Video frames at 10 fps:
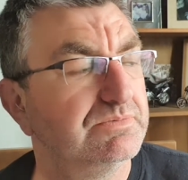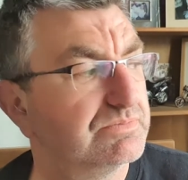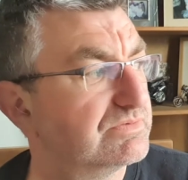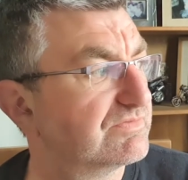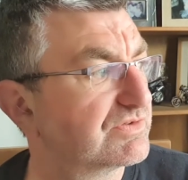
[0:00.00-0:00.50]

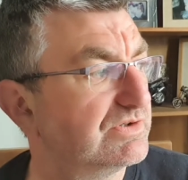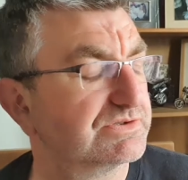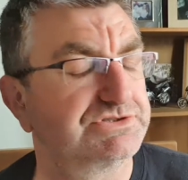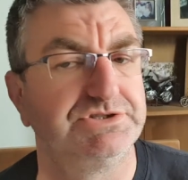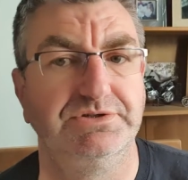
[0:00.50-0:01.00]
we've
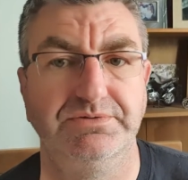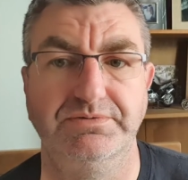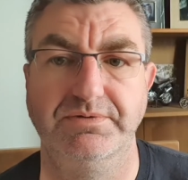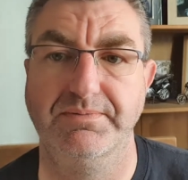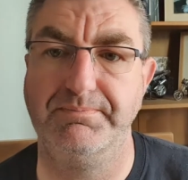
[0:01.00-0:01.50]
got
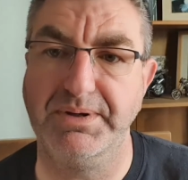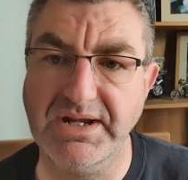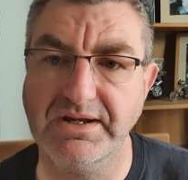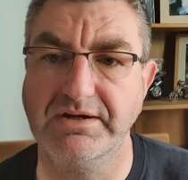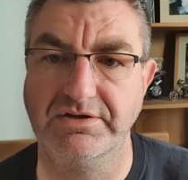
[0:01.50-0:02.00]
to
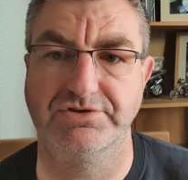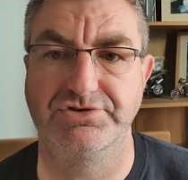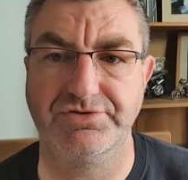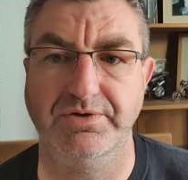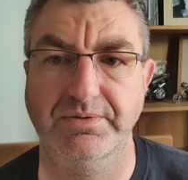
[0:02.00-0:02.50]
be in
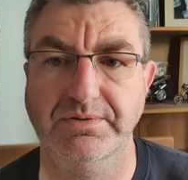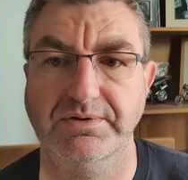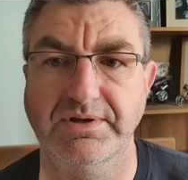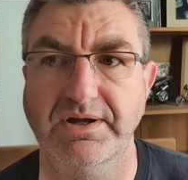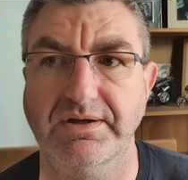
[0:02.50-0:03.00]

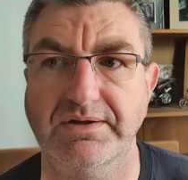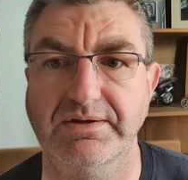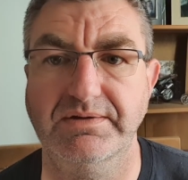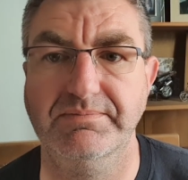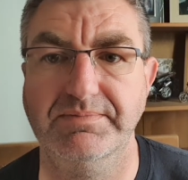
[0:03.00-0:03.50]
control.
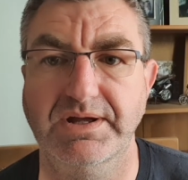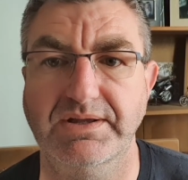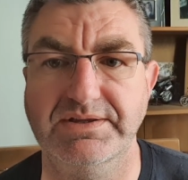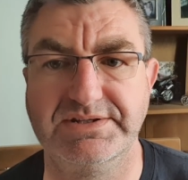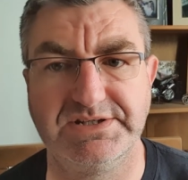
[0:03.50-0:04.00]

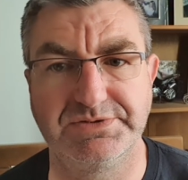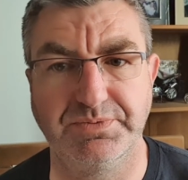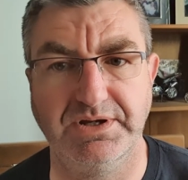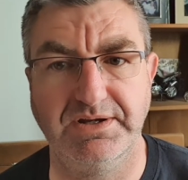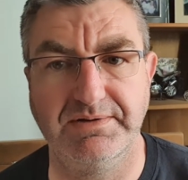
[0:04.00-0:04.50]
And this is
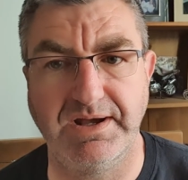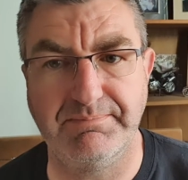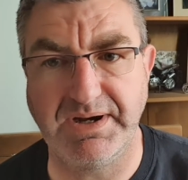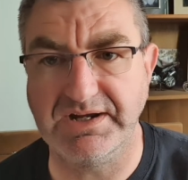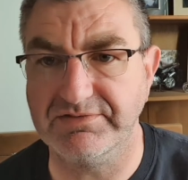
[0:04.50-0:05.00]
where like
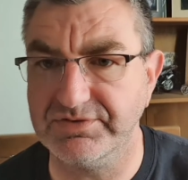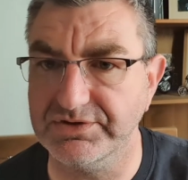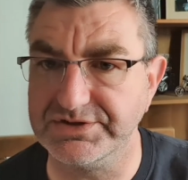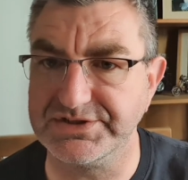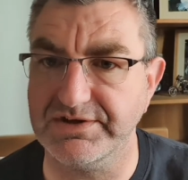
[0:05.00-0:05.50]

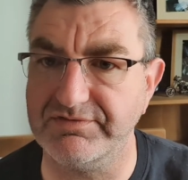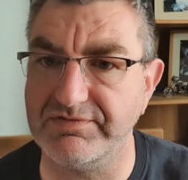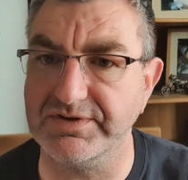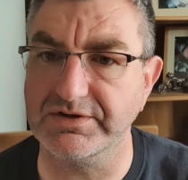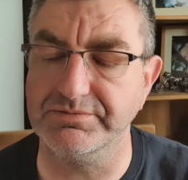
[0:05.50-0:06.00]
mindfulness and
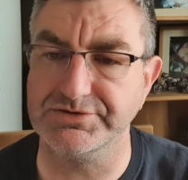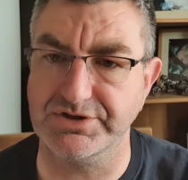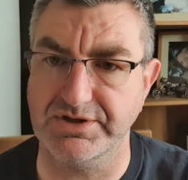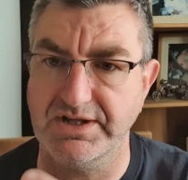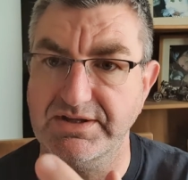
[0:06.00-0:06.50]
everything comes
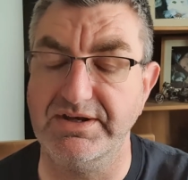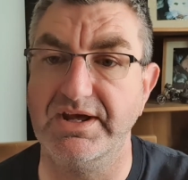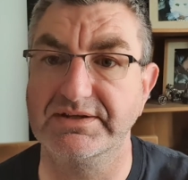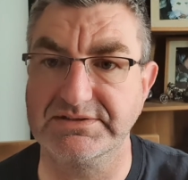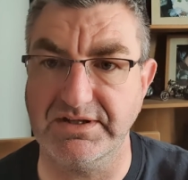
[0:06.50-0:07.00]
on, like the
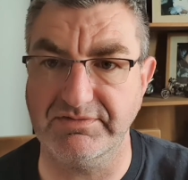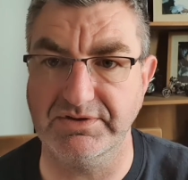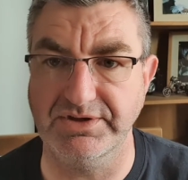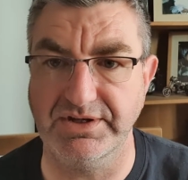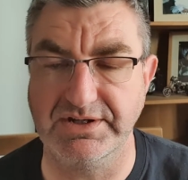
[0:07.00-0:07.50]
next
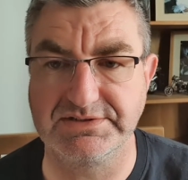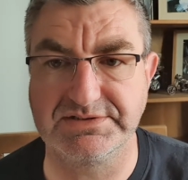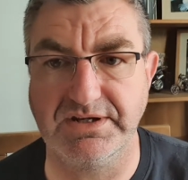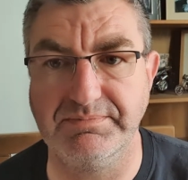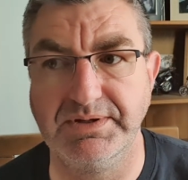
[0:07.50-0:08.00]
level, the next
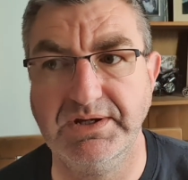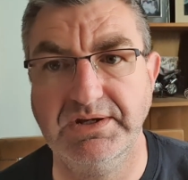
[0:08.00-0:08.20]
step.